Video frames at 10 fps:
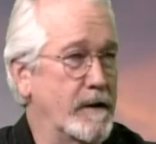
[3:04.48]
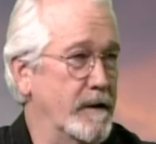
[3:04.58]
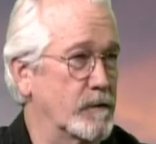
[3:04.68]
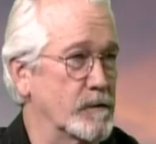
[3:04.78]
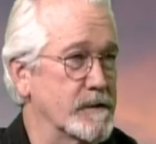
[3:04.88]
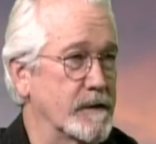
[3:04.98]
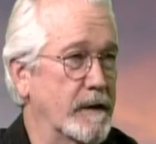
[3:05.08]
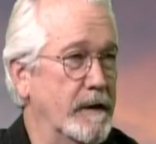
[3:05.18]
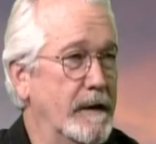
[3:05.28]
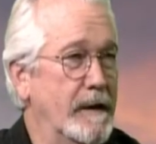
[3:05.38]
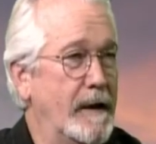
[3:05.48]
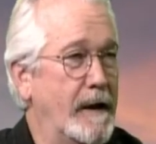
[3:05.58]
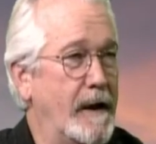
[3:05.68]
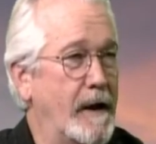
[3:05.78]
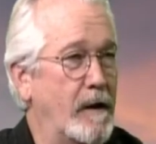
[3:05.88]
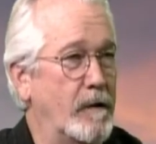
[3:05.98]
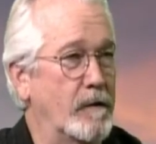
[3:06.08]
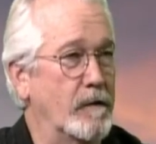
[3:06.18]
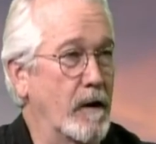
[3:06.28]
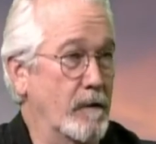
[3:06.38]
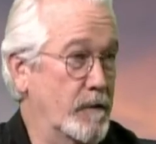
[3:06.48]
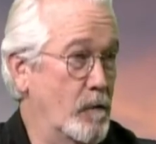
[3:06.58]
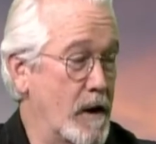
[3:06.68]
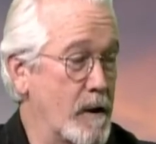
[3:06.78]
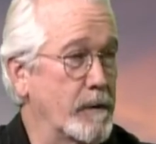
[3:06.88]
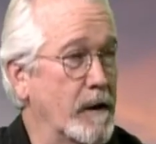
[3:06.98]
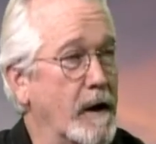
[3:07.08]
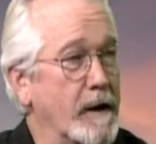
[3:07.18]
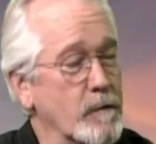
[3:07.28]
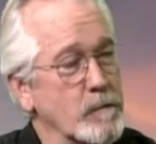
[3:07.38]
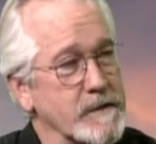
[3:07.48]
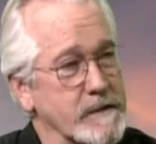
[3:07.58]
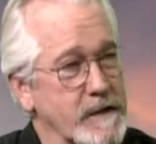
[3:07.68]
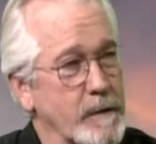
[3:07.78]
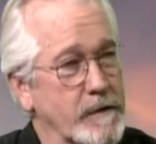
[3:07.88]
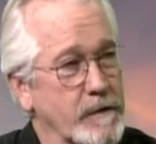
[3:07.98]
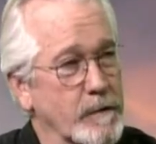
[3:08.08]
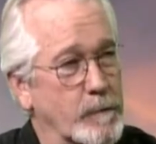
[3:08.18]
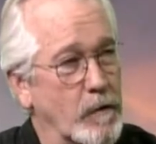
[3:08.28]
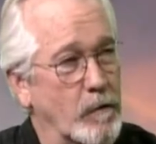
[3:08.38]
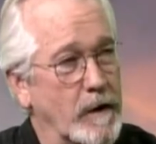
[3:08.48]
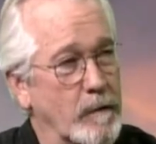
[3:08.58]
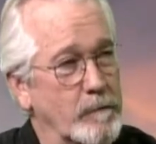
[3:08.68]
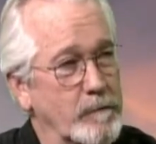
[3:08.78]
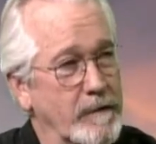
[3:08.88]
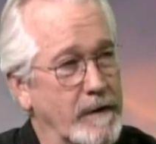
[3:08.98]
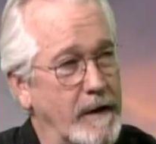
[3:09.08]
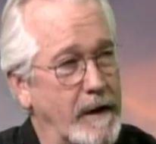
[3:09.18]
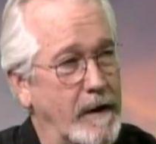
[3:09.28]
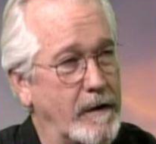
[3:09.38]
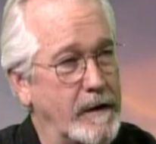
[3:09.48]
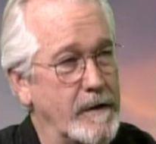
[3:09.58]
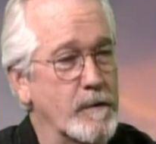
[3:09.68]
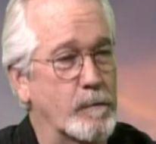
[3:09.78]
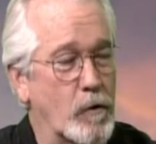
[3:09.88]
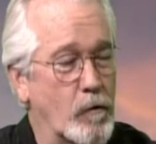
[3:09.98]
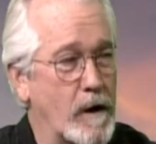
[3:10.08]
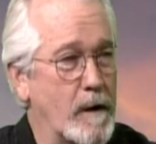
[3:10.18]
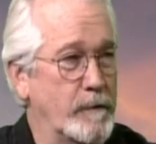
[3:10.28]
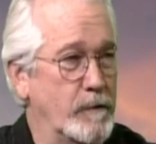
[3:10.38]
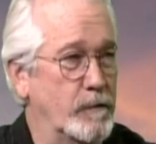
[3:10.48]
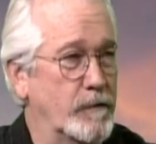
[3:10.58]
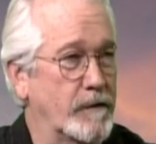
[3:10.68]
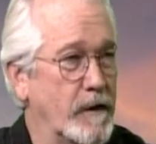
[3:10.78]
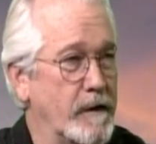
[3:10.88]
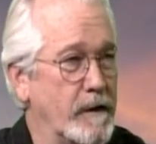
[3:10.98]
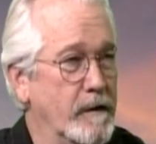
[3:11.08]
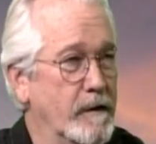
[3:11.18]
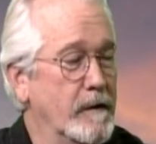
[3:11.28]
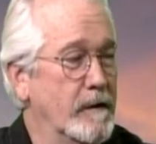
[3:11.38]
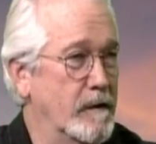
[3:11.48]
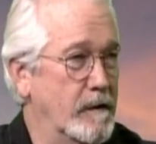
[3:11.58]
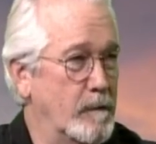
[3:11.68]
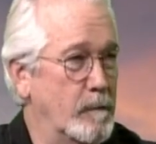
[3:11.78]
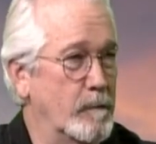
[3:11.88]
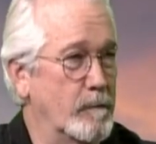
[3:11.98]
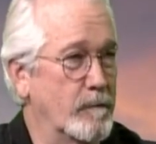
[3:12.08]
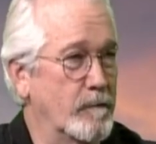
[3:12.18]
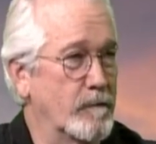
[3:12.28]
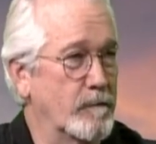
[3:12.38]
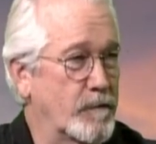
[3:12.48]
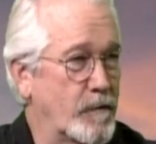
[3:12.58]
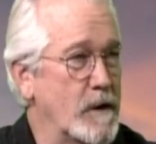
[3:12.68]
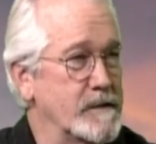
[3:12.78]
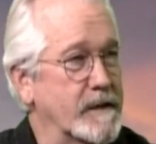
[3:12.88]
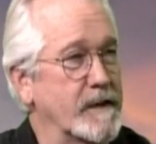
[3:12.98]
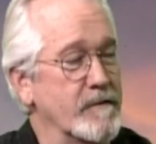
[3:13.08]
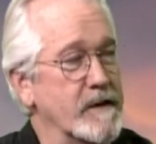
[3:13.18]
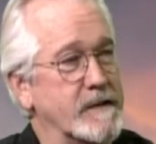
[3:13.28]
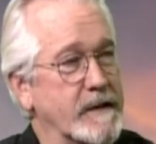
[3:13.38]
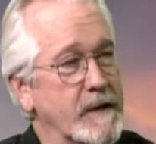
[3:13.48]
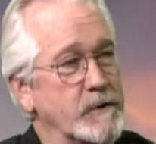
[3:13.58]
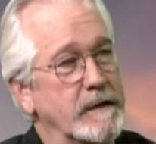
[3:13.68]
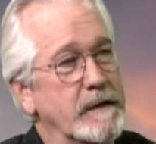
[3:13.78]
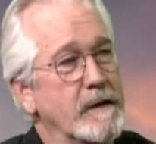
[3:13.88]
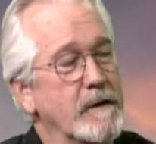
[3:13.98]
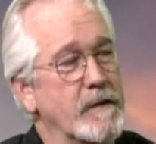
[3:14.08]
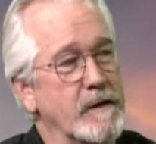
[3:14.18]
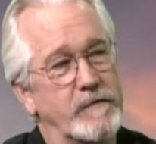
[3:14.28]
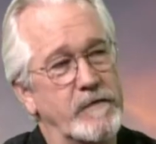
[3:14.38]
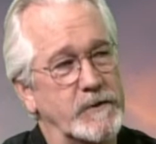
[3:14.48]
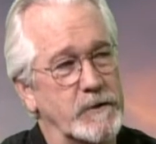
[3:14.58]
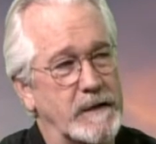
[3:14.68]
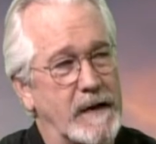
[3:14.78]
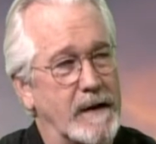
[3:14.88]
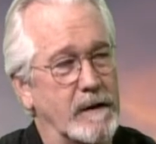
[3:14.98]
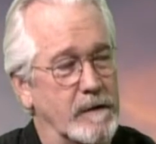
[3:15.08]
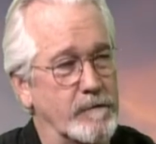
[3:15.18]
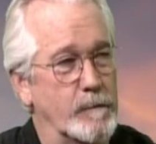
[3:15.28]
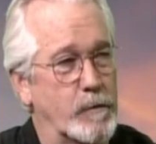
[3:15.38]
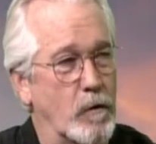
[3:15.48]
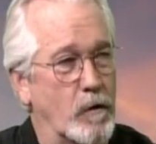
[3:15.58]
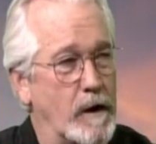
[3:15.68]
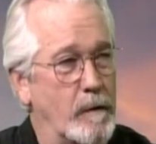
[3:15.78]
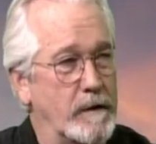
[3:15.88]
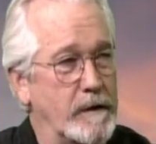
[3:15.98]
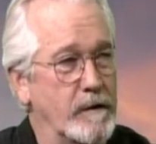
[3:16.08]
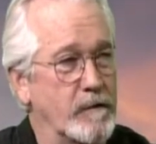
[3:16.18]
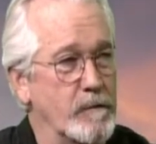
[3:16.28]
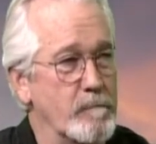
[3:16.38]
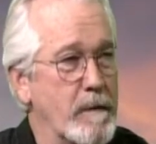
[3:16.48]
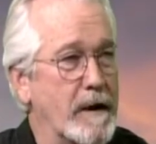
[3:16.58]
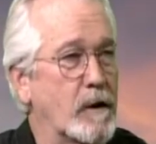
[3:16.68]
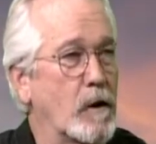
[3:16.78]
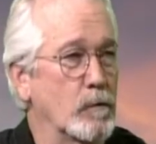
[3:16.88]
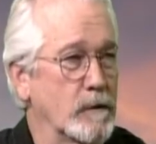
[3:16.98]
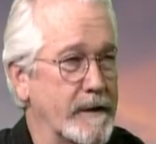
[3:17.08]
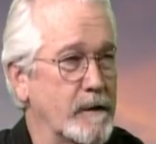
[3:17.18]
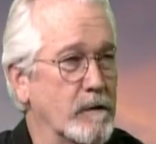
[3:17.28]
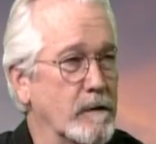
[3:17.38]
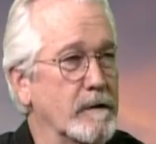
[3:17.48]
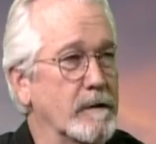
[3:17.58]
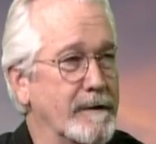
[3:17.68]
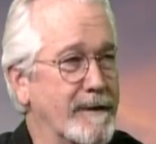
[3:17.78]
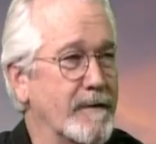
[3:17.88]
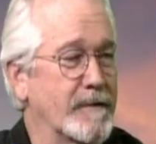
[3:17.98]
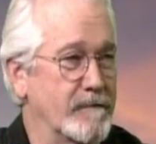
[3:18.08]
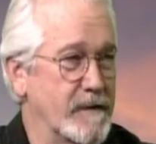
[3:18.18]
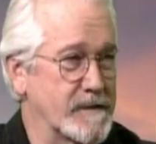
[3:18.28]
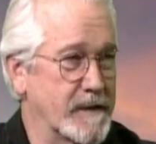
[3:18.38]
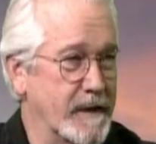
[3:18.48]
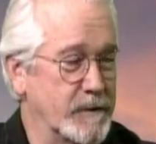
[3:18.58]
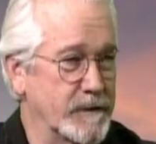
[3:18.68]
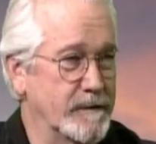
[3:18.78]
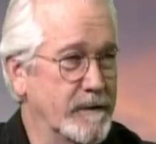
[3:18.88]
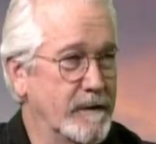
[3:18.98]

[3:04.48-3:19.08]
it interesting, and so I applied and was accepted to the program. And in the program, you study forensic investigation. The official title of the program is Medico-Legal Death Investigation,